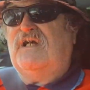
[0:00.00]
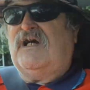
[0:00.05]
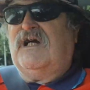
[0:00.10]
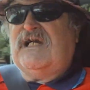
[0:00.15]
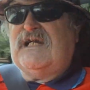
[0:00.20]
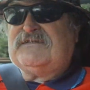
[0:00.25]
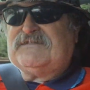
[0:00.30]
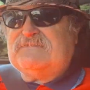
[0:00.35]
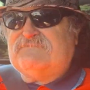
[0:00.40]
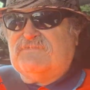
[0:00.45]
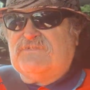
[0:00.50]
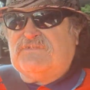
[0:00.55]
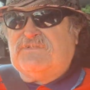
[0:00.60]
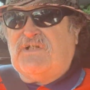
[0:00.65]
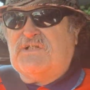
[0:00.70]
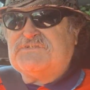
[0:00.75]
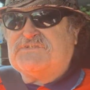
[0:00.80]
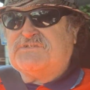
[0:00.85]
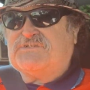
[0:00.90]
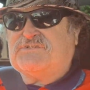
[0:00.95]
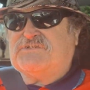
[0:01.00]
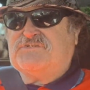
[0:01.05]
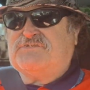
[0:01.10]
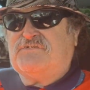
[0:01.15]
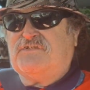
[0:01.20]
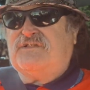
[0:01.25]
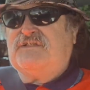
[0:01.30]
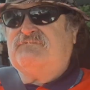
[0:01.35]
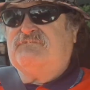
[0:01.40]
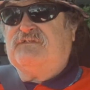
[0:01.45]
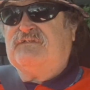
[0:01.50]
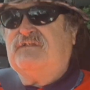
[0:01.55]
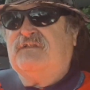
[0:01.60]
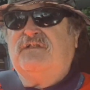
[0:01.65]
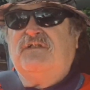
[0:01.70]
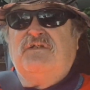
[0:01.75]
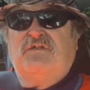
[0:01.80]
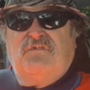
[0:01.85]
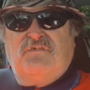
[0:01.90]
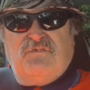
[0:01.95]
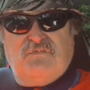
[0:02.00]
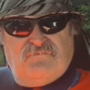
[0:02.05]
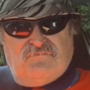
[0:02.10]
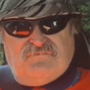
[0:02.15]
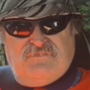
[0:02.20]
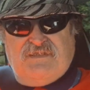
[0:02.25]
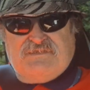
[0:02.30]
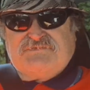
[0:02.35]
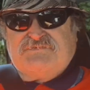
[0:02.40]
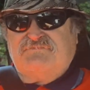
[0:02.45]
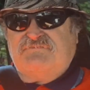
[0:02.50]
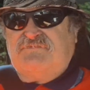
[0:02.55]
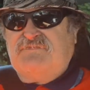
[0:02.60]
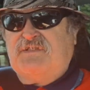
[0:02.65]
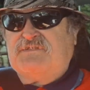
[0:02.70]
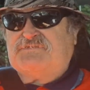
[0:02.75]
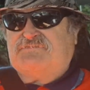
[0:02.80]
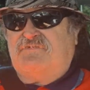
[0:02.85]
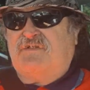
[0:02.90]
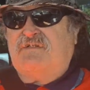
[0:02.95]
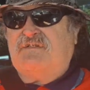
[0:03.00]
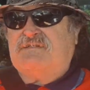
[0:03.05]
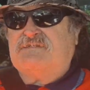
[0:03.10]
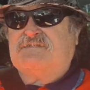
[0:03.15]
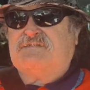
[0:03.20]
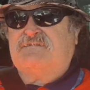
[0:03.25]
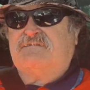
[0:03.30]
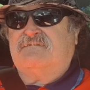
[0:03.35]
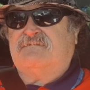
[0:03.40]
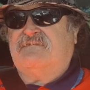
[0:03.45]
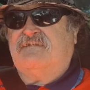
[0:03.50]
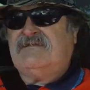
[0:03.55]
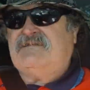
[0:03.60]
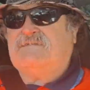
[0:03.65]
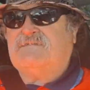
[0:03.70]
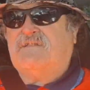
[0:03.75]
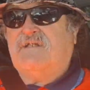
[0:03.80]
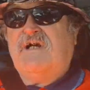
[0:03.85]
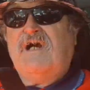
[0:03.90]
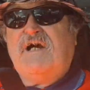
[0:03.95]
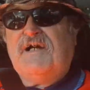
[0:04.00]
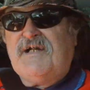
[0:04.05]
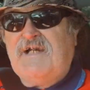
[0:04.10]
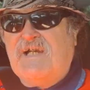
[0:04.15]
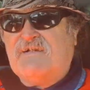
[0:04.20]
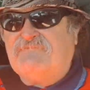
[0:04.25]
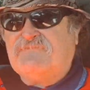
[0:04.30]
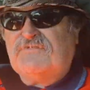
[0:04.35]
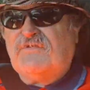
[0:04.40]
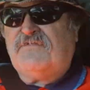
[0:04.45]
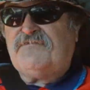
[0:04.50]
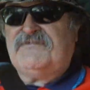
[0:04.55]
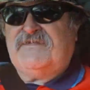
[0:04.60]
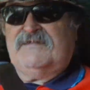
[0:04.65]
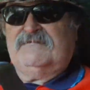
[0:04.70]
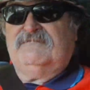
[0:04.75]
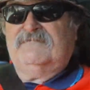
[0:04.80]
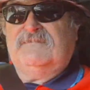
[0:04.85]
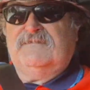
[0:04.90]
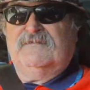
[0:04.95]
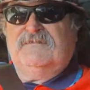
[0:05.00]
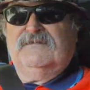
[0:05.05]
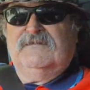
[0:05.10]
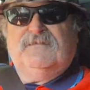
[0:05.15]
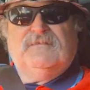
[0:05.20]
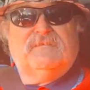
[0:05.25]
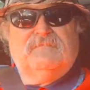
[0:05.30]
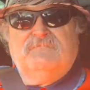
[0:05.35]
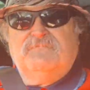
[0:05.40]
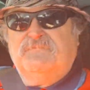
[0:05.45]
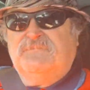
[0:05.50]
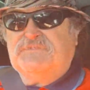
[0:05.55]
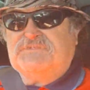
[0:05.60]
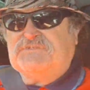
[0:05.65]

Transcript: I have to have a license to drive it. That's that's right, right. I have got them.